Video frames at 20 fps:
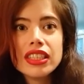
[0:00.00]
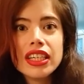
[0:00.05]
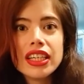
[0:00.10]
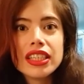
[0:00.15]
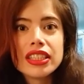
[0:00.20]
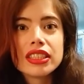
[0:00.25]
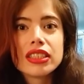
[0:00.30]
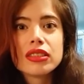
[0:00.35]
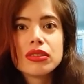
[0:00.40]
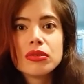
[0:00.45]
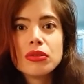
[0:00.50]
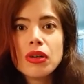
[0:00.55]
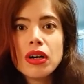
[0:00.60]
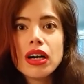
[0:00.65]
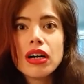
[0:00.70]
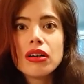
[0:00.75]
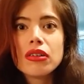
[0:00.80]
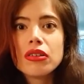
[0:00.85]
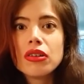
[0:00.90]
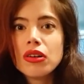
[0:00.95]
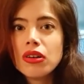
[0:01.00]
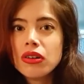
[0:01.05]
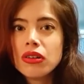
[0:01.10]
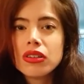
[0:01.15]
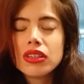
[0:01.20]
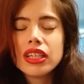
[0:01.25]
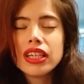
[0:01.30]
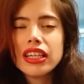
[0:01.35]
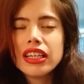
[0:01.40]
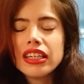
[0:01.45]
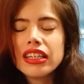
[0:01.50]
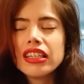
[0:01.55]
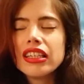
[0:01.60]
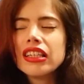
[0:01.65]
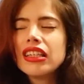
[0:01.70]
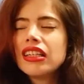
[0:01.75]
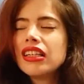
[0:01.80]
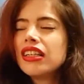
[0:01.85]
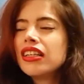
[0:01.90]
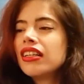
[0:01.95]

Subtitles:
Yes, wow, okay.